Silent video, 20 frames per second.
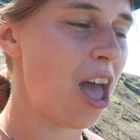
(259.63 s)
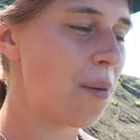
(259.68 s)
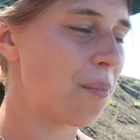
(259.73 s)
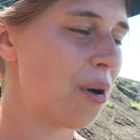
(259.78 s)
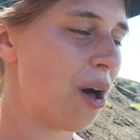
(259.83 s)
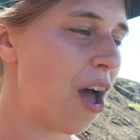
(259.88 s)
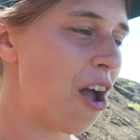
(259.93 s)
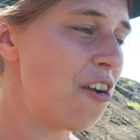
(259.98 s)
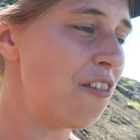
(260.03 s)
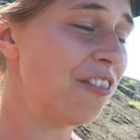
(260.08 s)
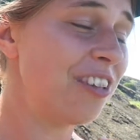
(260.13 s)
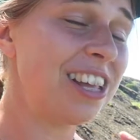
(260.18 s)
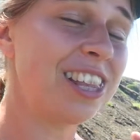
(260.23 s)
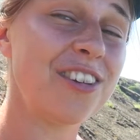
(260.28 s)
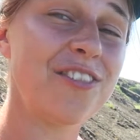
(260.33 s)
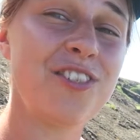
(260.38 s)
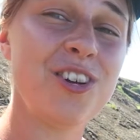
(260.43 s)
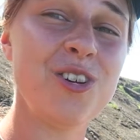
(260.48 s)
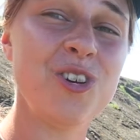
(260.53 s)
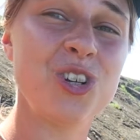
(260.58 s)
but hopefully in
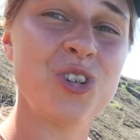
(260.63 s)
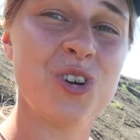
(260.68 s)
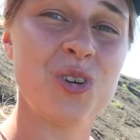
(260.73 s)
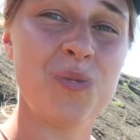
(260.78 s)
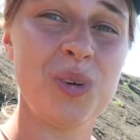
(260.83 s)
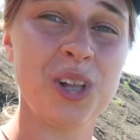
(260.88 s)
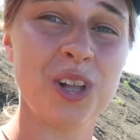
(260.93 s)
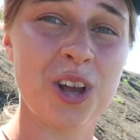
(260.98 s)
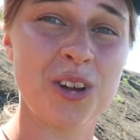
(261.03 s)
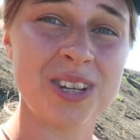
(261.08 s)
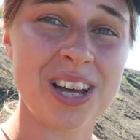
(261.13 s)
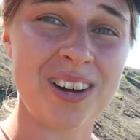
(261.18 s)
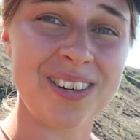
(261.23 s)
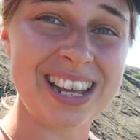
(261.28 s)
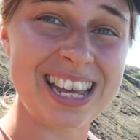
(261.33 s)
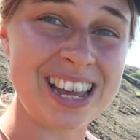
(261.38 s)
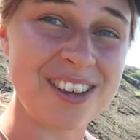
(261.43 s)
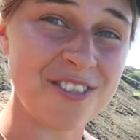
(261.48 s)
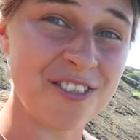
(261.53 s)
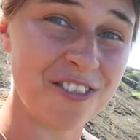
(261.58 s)
the future it will go
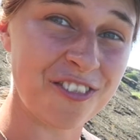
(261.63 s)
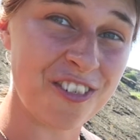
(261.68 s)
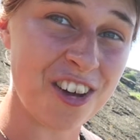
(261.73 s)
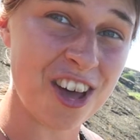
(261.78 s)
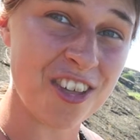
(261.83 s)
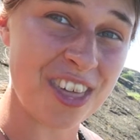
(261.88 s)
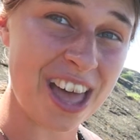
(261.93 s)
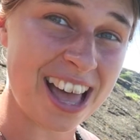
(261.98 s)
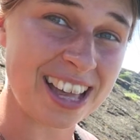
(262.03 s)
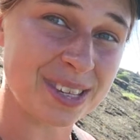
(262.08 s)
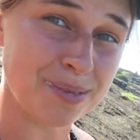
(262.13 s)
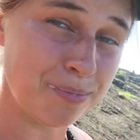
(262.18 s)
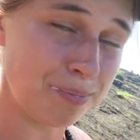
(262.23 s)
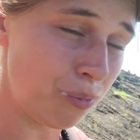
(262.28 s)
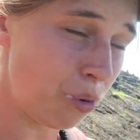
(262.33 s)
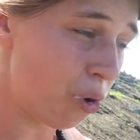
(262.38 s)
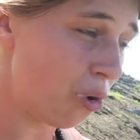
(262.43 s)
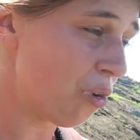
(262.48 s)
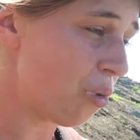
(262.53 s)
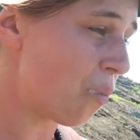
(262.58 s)
down even further as
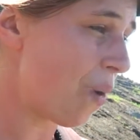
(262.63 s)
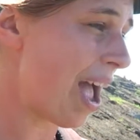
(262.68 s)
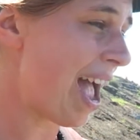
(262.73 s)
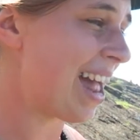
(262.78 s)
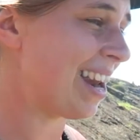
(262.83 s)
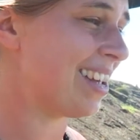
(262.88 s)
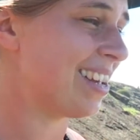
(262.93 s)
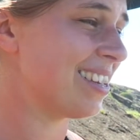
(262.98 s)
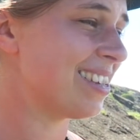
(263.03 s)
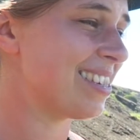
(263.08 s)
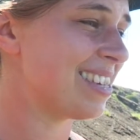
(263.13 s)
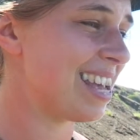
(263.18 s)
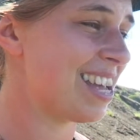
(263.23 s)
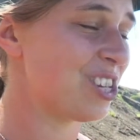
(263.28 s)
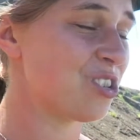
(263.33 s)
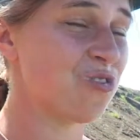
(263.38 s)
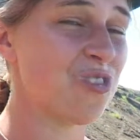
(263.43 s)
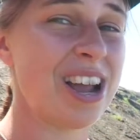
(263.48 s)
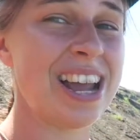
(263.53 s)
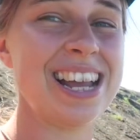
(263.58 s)
more awareness
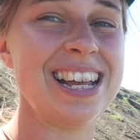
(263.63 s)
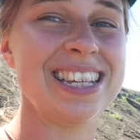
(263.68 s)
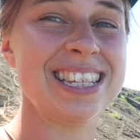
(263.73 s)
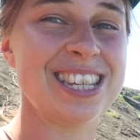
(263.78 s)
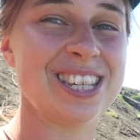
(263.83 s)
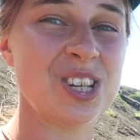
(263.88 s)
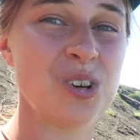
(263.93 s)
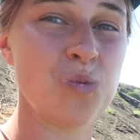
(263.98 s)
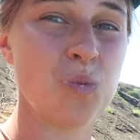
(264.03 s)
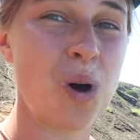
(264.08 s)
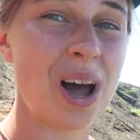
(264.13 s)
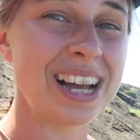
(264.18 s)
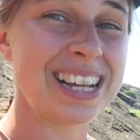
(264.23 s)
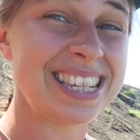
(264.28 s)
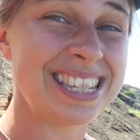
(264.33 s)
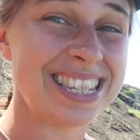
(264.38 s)
is raised as to why